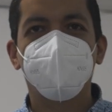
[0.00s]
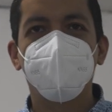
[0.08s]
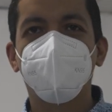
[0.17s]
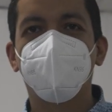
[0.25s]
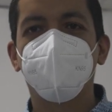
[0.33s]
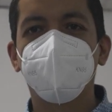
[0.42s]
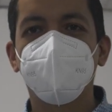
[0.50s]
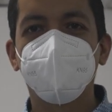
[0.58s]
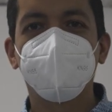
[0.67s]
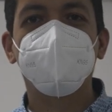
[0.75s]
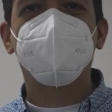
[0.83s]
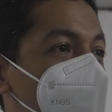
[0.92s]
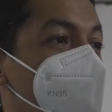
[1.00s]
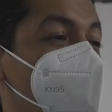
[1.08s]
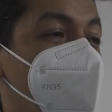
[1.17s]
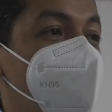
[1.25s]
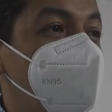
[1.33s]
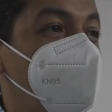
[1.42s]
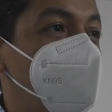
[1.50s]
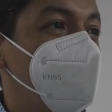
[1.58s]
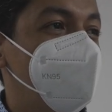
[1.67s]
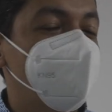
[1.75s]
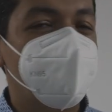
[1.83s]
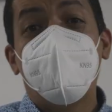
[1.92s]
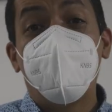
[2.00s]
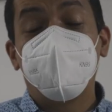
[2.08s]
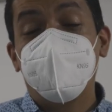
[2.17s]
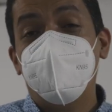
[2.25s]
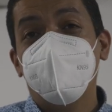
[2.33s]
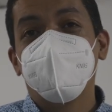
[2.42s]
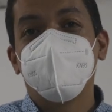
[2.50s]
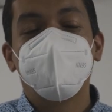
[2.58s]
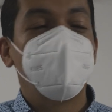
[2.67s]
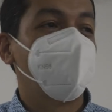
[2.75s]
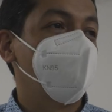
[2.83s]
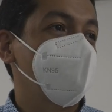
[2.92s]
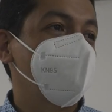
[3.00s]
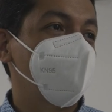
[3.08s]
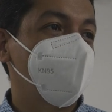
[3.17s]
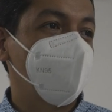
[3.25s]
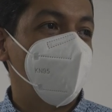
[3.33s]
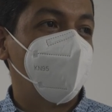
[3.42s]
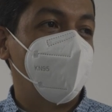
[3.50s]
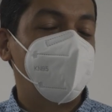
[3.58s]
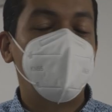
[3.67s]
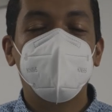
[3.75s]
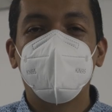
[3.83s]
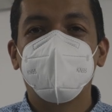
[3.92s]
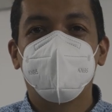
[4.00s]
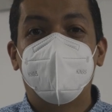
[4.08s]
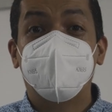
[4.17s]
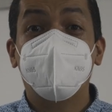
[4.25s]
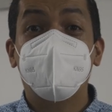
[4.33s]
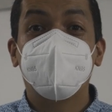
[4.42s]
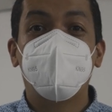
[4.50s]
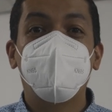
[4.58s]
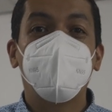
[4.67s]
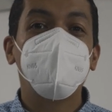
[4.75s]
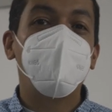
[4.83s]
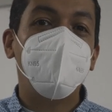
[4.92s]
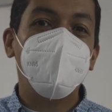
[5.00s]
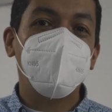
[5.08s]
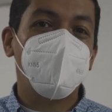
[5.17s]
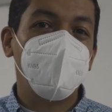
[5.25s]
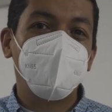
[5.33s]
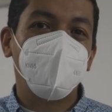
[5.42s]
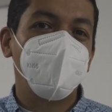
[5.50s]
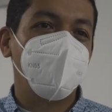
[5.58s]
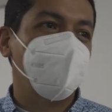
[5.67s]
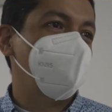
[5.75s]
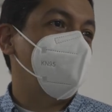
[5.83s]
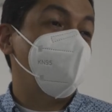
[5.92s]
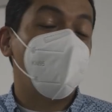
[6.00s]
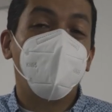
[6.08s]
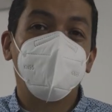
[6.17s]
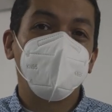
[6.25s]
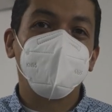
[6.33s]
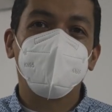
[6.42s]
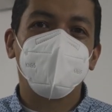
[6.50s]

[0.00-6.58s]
cryptocurrencies. One thing that makes our kiosk different or our ATM different is that you can buy crypto in coins.